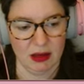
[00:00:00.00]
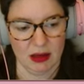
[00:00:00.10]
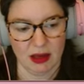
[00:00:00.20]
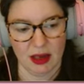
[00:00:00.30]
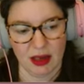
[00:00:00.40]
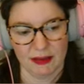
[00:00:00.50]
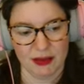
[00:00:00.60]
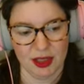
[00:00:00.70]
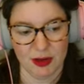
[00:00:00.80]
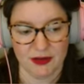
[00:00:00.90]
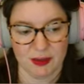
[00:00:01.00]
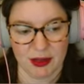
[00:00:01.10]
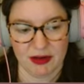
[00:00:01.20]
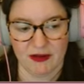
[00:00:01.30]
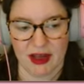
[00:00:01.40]
You love
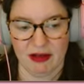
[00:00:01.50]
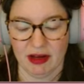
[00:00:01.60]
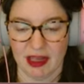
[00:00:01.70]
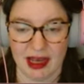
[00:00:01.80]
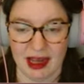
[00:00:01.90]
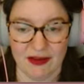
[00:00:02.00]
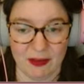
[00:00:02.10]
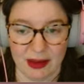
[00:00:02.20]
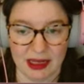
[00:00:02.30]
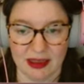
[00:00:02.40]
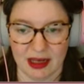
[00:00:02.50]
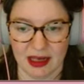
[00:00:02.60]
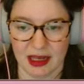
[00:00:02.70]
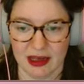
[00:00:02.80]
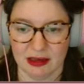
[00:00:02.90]
Spiritfarer? Yeah, I haven't played that
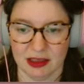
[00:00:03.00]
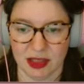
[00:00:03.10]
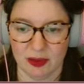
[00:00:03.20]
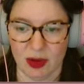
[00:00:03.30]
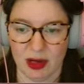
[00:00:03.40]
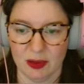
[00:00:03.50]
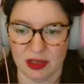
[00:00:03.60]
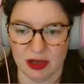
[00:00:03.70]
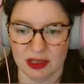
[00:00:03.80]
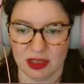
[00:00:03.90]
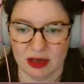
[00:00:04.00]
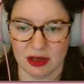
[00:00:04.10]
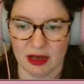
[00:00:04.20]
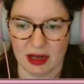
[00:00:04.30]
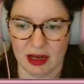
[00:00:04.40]
yet. So what I was good. So
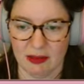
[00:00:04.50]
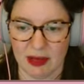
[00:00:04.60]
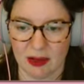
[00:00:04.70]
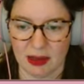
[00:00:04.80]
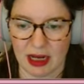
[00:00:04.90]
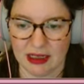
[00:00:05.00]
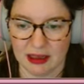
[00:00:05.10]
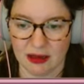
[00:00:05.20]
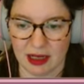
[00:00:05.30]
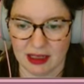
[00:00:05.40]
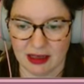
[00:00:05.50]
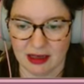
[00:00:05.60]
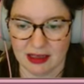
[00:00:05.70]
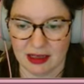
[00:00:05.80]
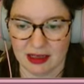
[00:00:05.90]
I still
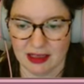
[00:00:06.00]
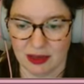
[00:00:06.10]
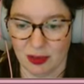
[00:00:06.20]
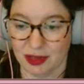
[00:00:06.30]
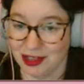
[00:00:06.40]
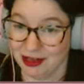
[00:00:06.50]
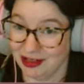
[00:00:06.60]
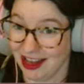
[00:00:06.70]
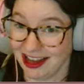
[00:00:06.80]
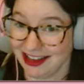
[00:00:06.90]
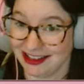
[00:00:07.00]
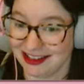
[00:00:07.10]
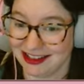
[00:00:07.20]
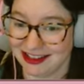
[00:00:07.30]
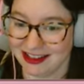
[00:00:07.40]
want to do that,
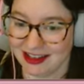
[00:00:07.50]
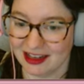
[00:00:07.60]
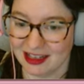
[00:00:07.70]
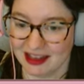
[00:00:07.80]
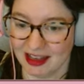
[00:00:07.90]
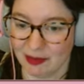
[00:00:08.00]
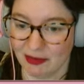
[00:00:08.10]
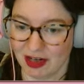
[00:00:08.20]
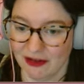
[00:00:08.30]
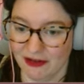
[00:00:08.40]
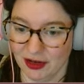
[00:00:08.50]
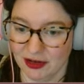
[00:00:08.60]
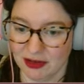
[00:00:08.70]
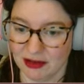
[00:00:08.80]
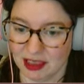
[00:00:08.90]
because I think that'd be really
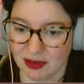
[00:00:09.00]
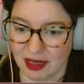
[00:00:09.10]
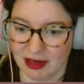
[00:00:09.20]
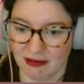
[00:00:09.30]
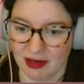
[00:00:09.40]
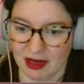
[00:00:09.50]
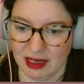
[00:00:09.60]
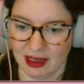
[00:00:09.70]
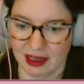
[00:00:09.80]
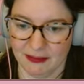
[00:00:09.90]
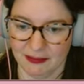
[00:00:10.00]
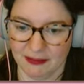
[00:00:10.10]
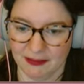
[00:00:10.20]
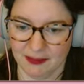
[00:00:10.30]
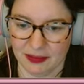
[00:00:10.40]
fun. Do it'd be like
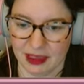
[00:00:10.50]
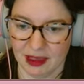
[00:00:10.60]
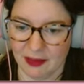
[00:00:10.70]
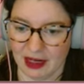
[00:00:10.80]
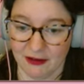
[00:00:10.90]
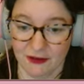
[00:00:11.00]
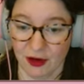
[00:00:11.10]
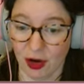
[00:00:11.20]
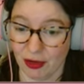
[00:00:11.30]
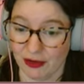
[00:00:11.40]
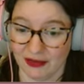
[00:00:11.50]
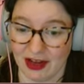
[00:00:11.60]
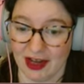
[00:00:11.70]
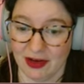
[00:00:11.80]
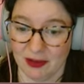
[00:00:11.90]
a 4 or
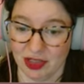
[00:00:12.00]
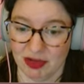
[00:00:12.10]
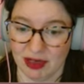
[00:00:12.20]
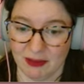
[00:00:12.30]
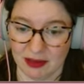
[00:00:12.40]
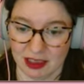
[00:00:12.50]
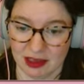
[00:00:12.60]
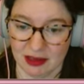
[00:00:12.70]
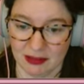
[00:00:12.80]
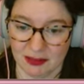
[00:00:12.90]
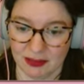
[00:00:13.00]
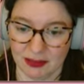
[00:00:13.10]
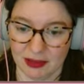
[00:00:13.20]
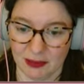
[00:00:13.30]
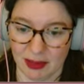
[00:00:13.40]
5 hour stream to
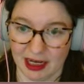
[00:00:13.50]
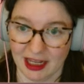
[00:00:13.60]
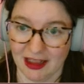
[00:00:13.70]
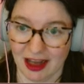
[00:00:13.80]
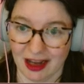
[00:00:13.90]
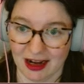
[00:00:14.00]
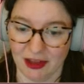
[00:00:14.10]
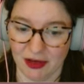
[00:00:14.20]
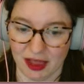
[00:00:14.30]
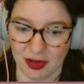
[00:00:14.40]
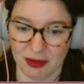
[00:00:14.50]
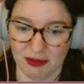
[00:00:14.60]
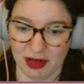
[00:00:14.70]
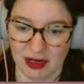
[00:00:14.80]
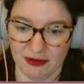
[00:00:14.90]
complete that, and I thought that would be
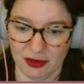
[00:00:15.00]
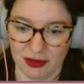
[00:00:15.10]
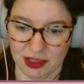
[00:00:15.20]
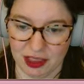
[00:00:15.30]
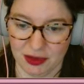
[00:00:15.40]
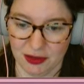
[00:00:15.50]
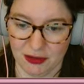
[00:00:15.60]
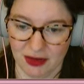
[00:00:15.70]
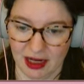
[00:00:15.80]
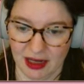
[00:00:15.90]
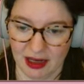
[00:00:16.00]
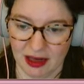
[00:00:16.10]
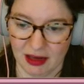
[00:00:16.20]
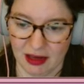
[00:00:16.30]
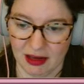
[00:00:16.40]
really fun to do for like
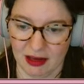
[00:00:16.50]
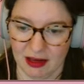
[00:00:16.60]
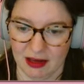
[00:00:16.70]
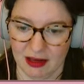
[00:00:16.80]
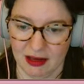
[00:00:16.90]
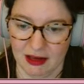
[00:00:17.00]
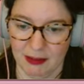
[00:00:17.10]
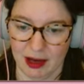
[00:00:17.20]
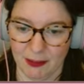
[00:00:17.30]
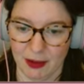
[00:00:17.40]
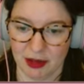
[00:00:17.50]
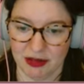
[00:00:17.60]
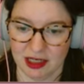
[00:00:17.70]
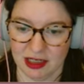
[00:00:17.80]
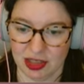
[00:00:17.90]
my
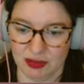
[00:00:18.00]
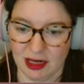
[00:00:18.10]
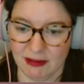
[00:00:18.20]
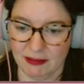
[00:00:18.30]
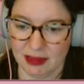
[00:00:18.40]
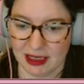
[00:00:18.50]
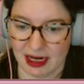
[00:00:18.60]
birthday stream /